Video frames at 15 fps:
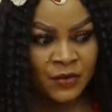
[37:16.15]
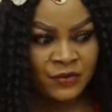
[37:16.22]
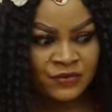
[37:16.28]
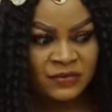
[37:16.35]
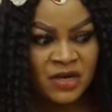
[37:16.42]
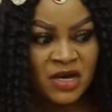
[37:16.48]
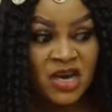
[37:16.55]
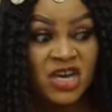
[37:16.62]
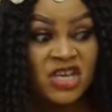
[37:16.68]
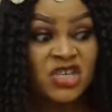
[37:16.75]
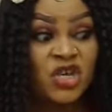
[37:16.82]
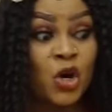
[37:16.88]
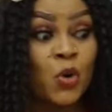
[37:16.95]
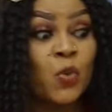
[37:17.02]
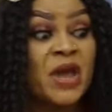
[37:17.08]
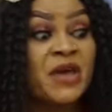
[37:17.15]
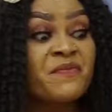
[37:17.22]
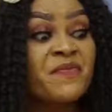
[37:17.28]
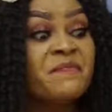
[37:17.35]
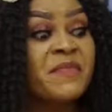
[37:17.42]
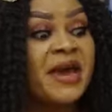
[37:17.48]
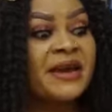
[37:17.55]
Now, you
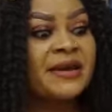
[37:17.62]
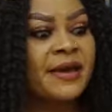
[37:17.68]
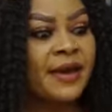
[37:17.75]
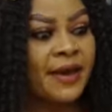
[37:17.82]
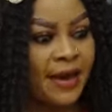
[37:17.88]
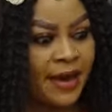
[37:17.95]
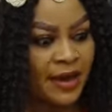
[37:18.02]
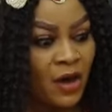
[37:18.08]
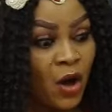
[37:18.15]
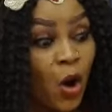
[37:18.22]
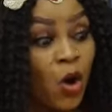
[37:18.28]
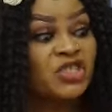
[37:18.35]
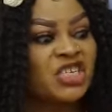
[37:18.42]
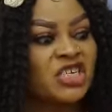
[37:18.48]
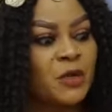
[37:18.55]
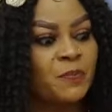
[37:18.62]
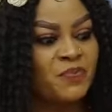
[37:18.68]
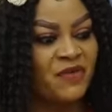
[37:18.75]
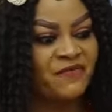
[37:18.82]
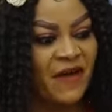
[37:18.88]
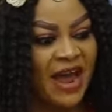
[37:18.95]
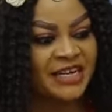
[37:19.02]
will remain here until you
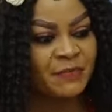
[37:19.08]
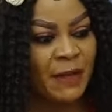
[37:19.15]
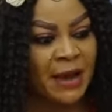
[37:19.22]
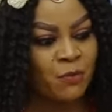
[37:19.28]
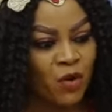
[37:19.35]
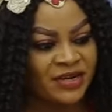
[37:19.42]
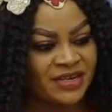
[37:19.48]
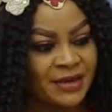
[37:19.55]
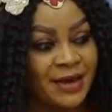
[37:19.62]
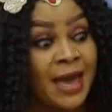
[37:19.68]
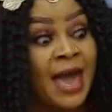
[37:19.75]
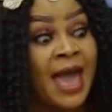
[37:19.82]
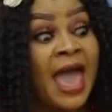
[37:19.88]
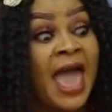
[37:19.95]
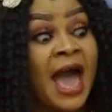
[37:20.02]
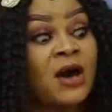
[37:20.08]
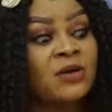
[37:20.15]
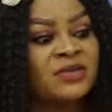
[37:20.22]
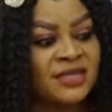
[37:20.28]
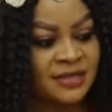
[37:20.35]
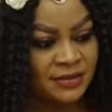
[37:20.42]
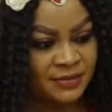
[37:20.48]
provide my money.
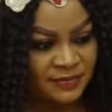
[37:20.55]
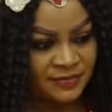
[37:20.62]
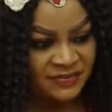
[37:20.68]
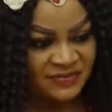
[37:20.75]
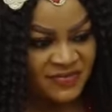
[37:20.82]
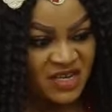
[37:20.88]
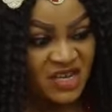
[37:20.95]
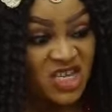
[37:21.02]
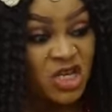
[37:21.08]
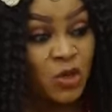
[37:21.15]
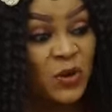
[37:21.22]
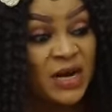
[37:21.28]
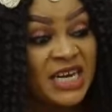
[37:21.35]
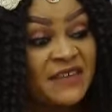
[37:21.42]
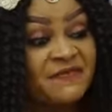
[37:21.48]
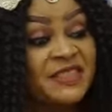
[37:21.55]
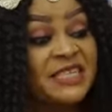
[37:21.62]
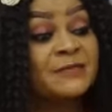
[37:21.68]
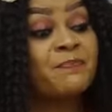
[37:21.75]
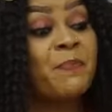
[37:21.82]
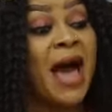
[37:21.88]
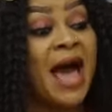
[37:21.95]
Else, you will leave this